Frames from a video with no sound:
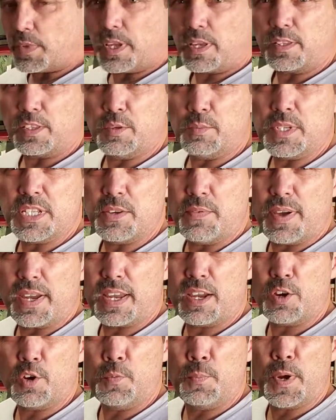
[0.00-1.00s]
let me see if I
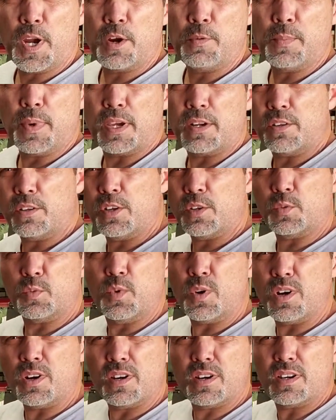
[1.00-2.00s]
can go bare metal on
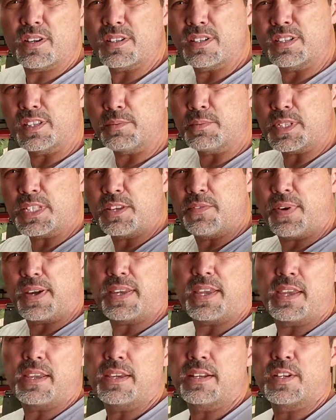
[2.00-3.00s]
one, and let me see if I
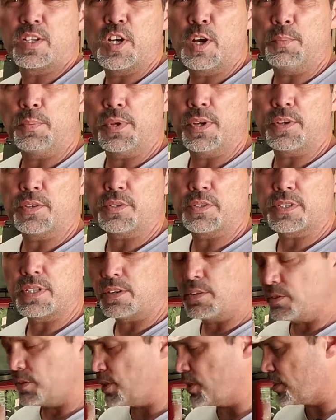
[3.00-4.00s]
can get a couple others that
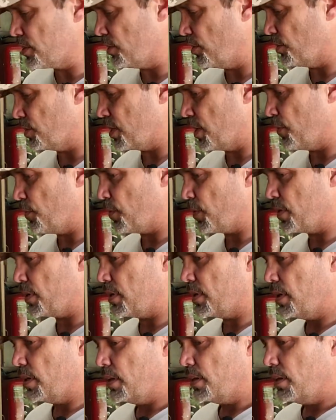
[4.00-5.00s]
are just a little different.
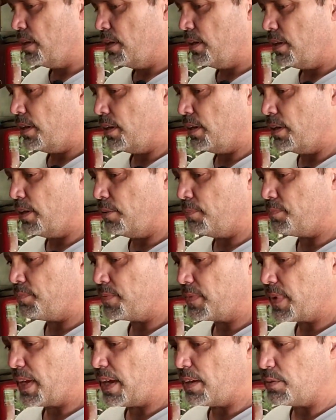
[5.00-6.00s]
I
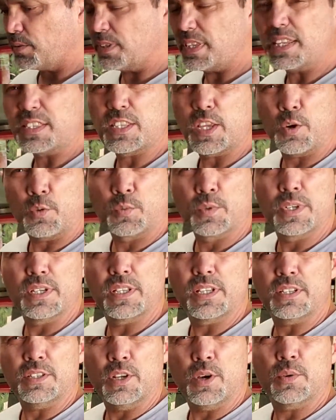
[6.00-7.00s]
don't think they'll
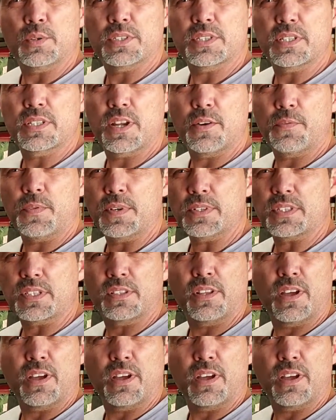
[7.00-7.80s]
really notice the difference. And a